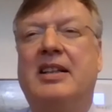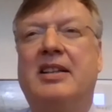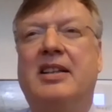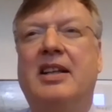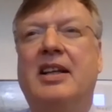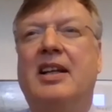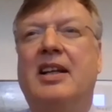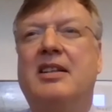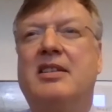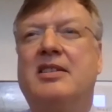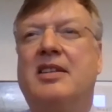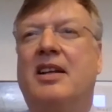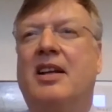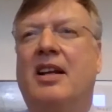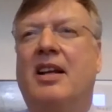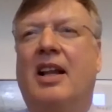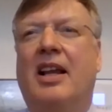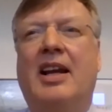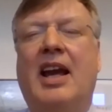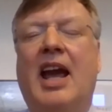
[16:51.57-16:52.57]
I think it's
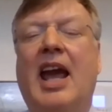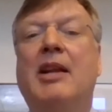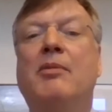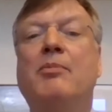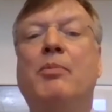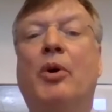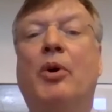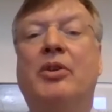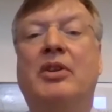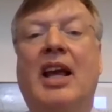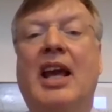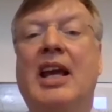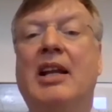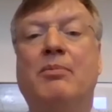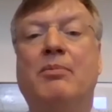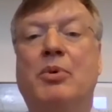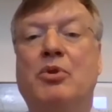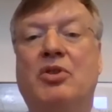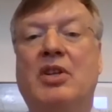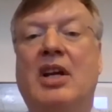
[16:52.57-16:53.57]
like
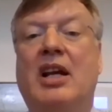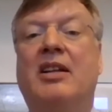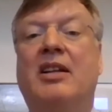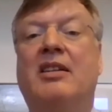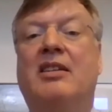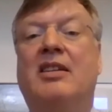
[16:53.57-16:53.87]
8.8%